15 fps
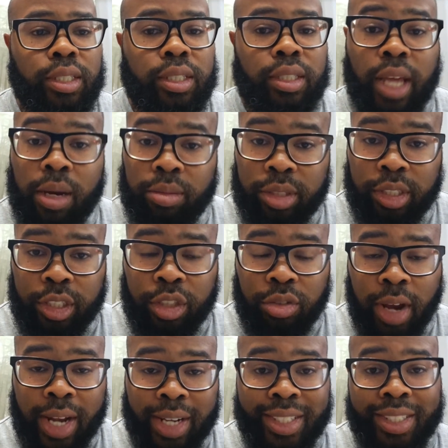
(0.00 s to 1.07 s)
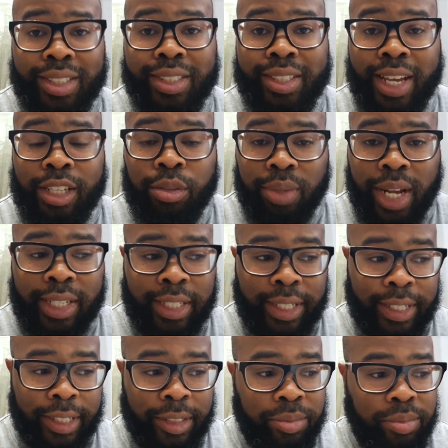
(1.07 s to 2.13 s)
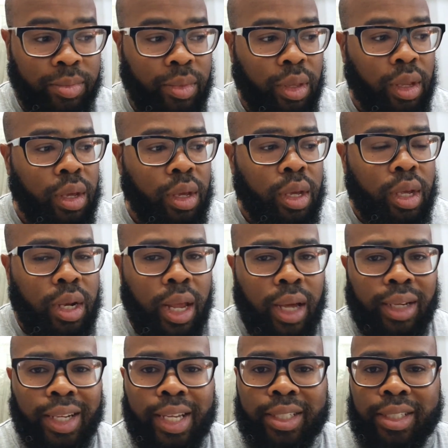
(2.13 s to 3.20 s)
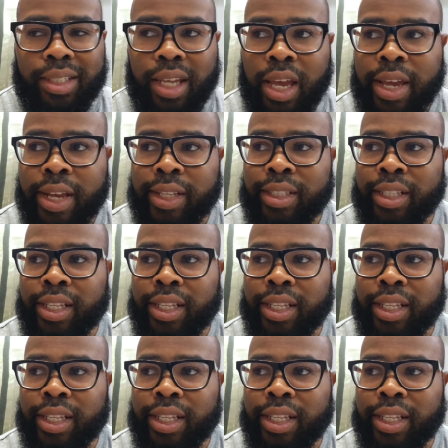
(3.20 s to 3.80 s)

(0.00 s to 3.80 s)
That was the strategy. That's what I did. Now, let's say